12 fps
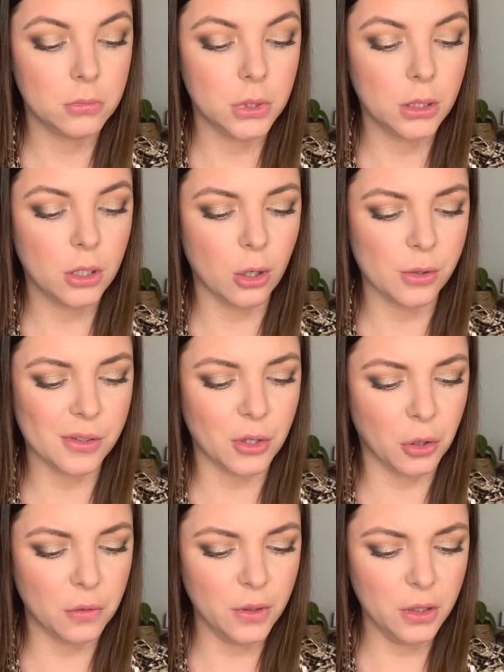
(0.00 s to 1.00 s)

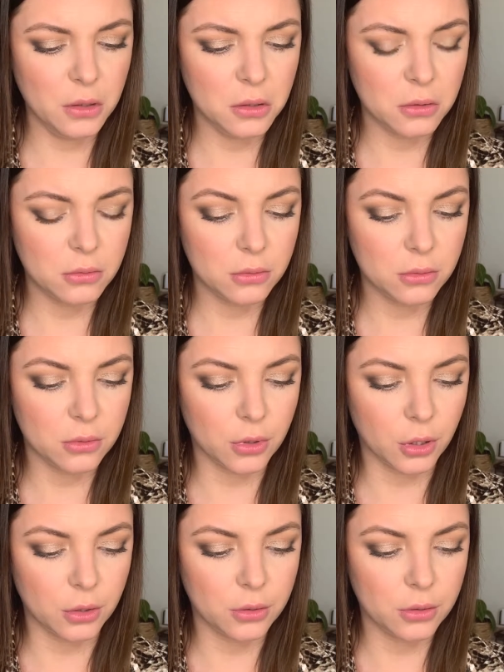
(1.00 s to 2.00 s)
Cosnova? No,
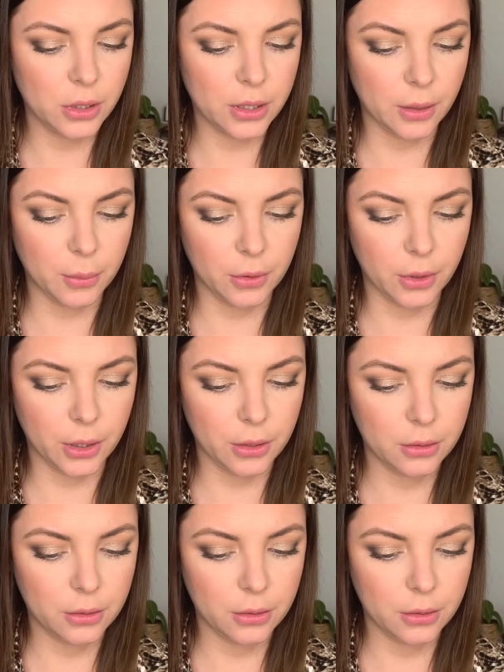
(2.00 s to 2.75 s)
that can't be right.